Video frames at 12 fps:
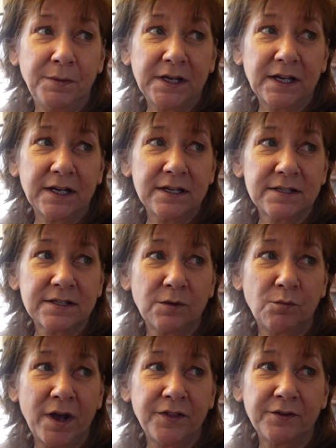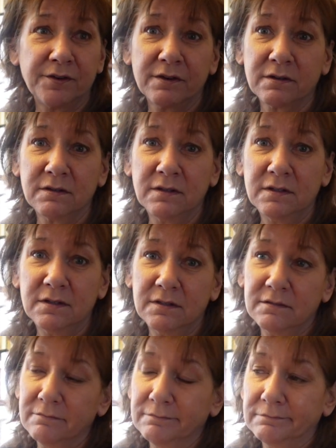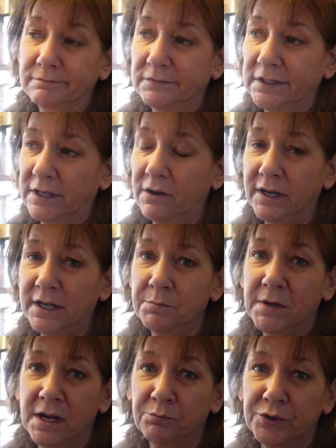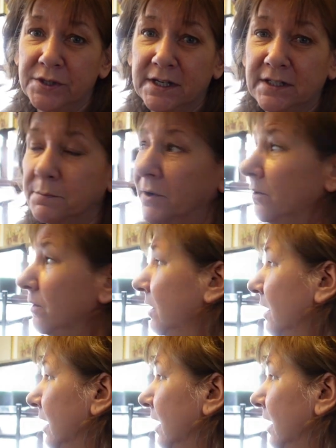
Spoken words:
because the weather, it can be unpredictable.